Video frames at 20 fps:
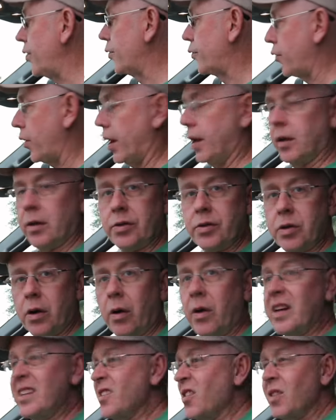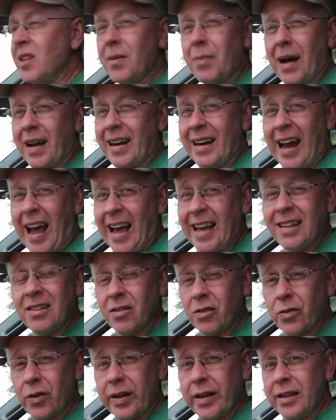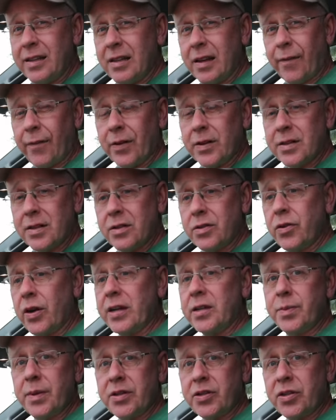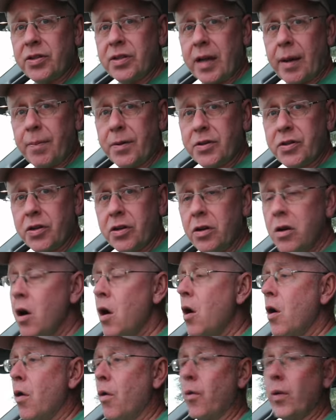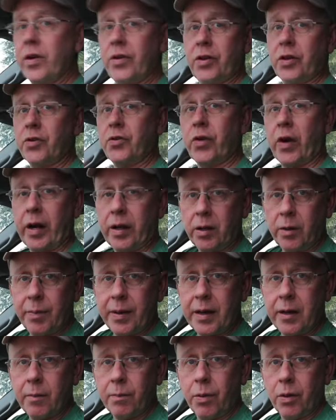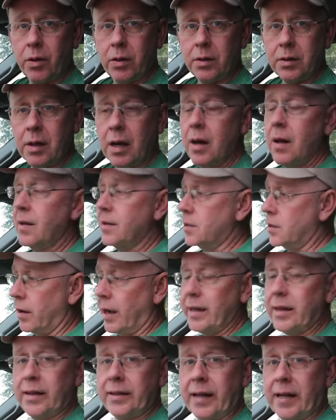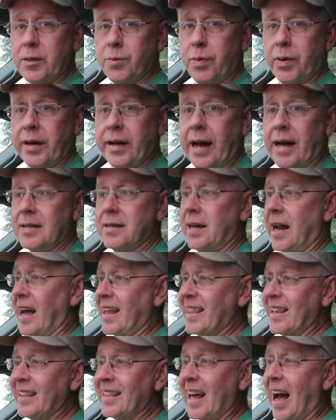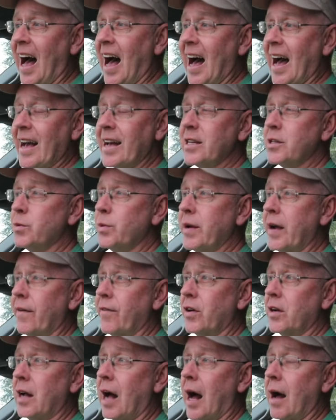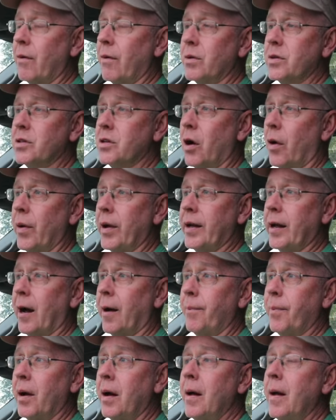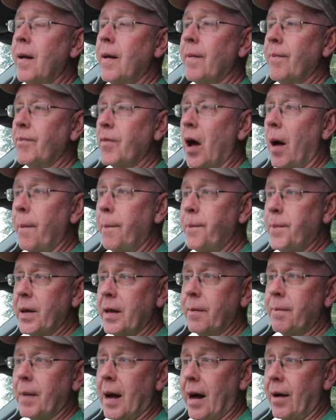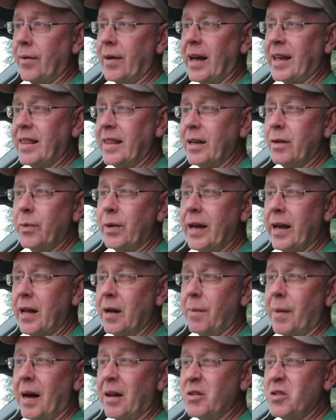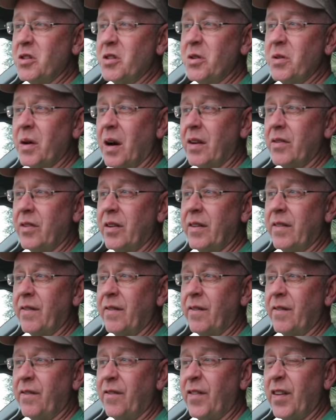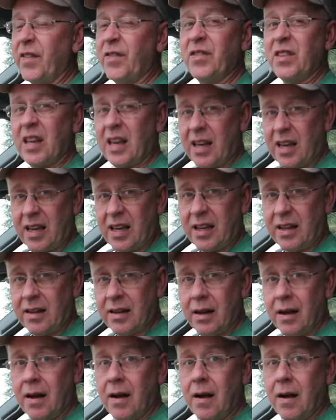the trailer. So it's only about an eight degree difference in transmission temperature with the trailer being pulled. So I think that's pretty excellent. I think the highest we ever got was going up a big mountain. I think we hit about two hundred fifteen